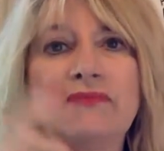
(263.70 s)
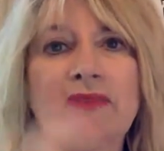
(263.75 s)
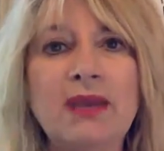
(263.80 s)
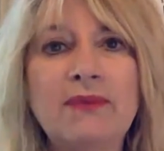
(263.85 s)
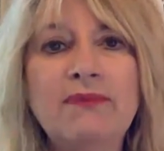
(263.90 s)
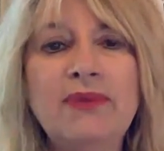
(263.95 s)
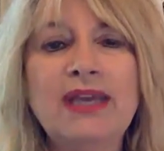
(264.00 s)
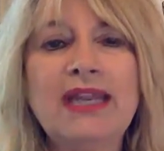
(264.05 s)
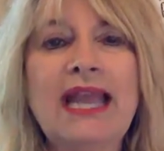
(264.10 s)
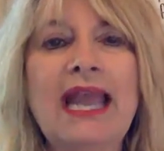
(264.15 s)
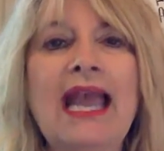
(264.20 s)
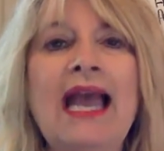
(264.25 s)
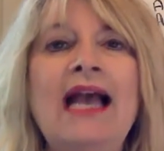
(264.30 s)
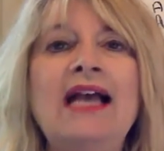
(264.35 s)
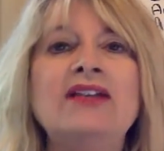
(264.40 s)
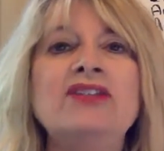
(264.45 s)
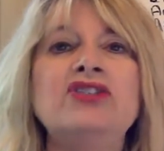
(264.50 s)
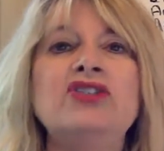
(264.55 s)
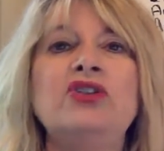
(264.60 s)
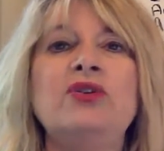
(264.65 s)
But
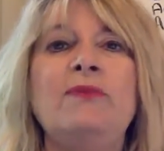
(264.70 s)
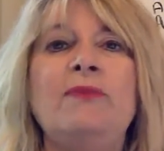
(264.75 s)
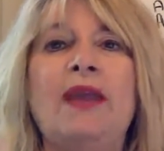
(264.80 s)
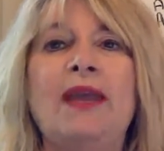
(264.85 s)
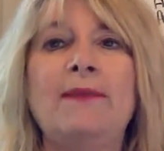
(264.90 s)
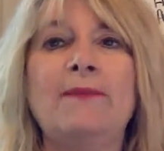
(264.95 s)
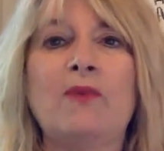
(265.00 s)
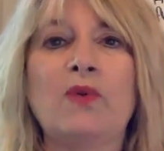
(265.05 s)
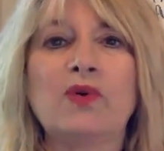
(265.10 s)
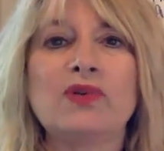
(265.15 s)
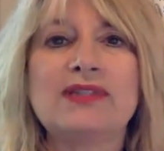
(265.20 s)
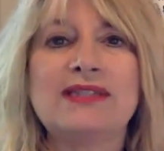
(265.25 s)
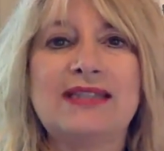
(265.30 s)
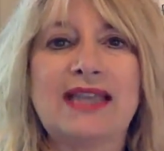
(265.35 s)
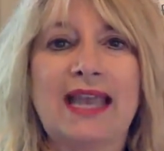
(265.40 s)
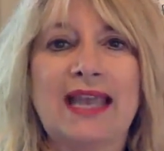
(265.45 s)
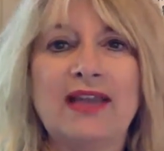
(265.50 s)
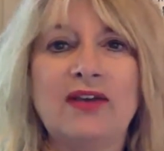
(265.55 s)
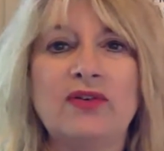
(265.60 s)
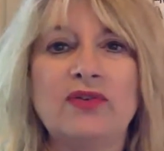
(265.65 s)
as you make more
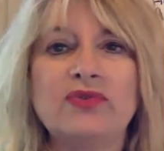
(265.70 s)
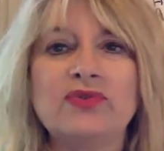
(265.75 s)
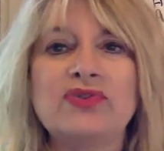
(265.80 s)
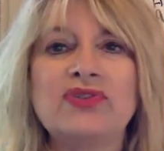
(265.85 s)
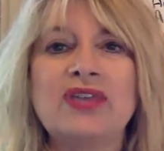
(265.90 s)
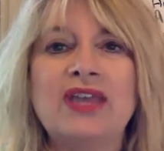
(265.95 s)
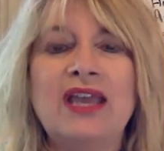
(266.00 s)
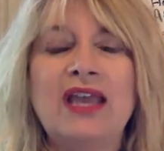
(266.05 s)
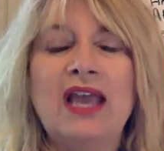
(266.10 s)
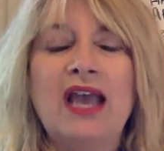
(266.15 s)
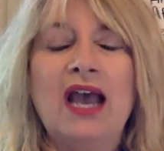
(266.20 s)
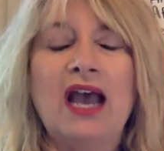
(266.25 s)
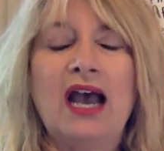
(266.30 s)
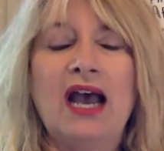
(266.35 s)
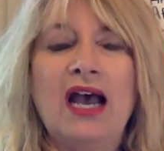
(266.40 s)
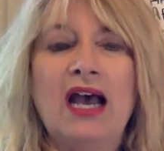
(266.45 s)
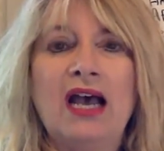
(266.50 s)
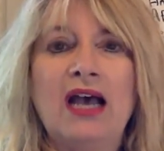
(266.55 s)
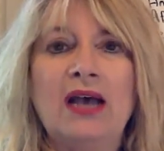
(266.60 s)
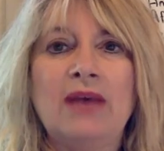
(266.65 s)
sales,
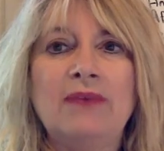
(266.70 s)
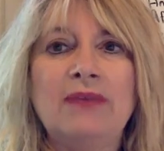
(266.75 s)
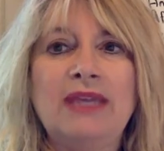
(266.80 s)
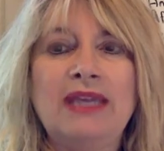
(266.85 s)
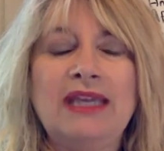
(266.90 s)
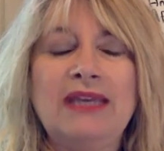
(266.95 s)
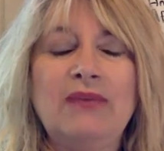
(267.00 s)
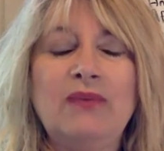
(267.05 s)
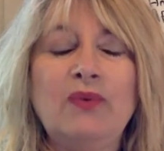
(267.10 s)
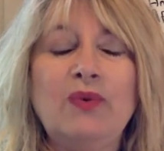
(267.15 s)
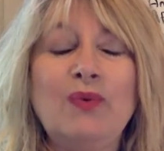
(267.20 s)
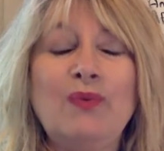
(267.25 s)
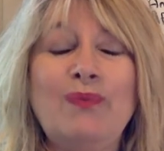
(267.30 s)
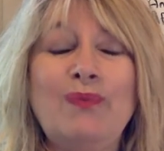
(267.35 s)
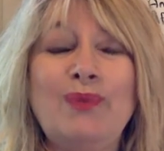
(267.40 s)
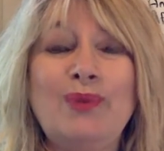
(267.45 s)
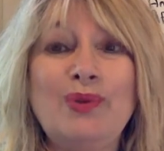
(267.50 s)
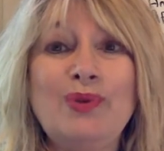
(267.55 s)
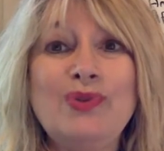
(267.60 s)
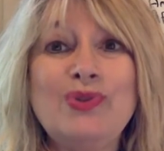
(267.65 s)
it will
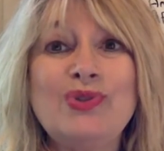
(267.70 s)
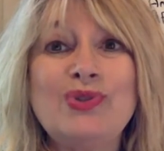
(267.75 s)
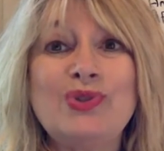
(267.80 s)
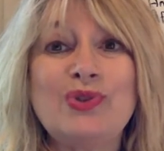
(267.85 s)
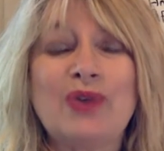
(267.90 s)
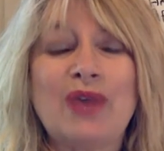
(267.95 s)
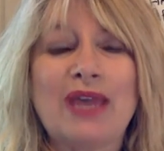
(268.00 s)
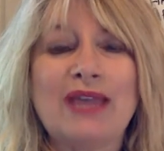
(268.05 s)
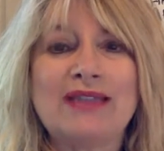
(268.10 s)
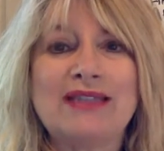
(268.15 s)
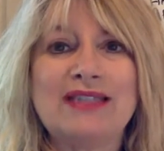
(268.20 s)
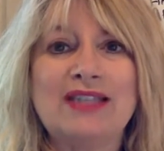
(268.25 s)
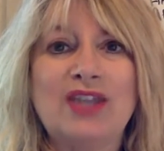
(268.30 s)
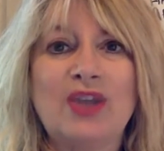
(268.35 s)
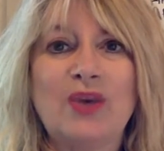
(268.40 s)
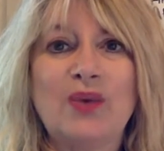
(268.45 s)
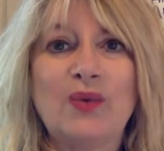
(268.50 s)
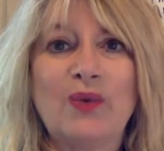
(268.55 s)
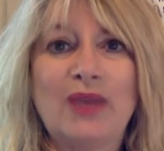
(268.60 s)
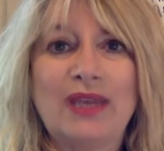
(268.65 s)
boost your
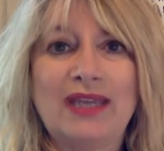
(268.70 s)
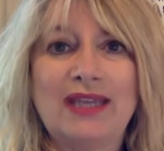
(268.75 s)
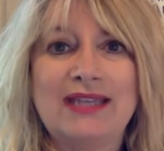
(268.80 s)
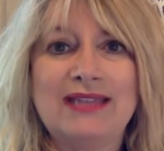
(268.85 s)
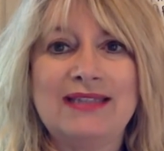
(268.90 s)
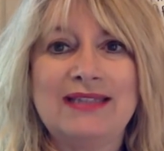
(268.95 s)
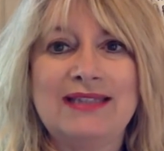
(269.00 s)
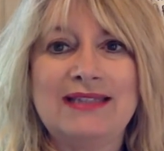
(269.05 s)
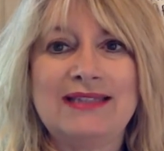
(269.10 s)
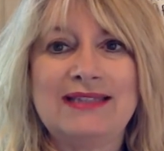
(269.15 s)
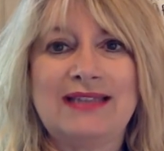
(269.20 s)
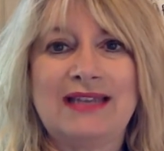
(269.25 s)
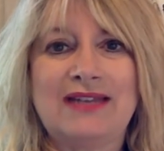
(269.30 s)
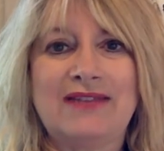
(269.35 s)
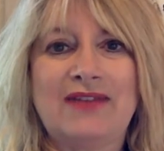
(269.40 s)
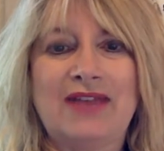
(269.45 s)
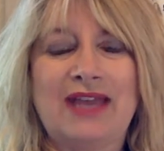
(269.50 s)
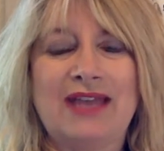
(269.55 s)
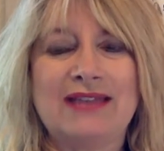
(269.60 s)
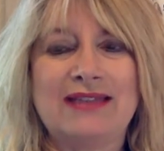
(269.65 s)
SEO rankings inside
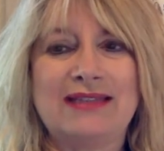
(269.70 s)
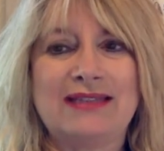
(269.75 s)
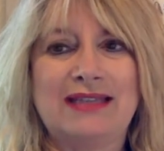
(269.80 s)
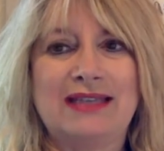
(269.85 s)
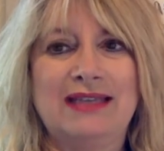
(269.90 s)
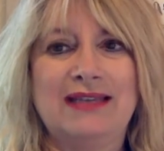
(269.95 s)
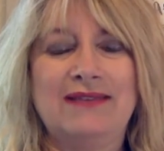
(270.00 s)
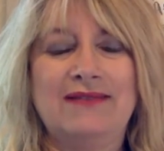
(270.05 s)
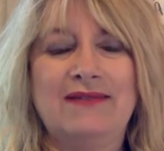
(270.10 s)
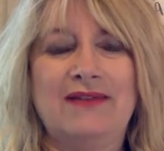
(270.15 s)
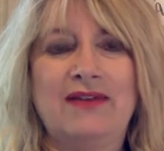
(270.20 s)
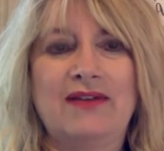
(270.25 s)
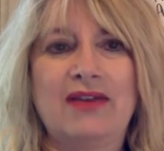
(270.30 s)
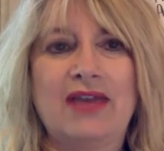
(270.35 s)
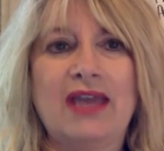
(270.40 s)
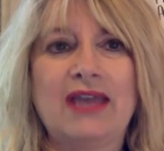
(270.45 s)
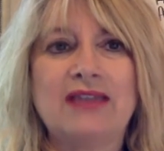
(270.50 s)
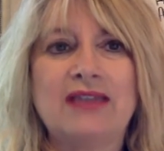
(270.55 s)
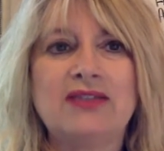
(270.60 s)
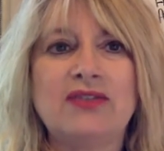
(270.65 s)
of Etsy.
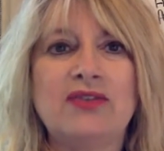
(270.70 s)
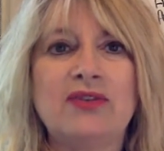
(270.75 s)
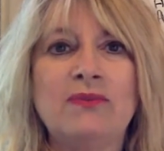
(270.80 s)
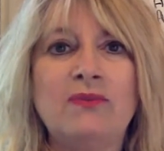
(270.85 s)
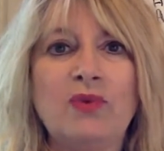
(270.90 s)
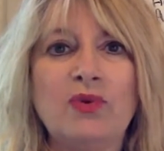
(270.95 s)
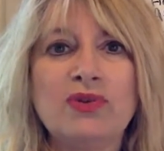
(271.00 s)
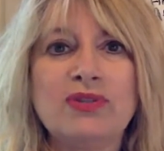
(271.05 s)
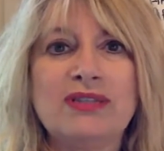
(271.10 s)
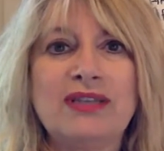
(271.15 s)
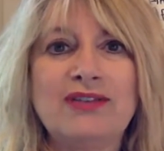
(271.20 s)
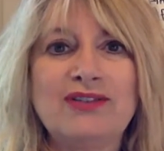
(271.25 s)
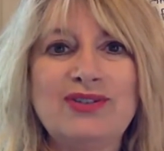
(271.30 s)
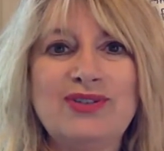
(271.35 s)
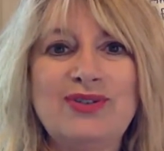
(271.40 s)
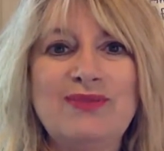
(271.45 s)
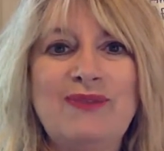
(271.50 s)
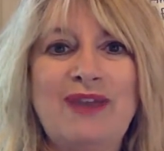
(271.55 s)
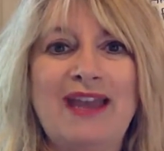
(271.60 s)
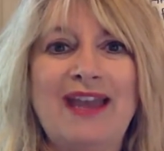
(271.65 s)
Okay, so the more
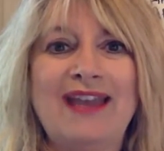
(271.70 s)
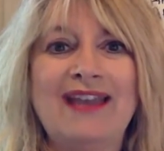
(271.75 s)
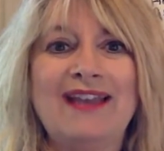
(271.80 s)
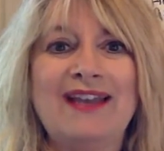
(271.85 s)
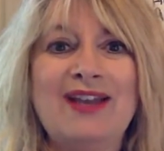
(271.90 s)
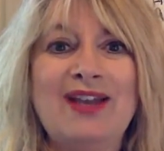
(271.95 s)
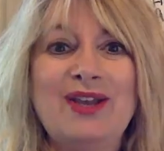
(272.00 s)
sales you make,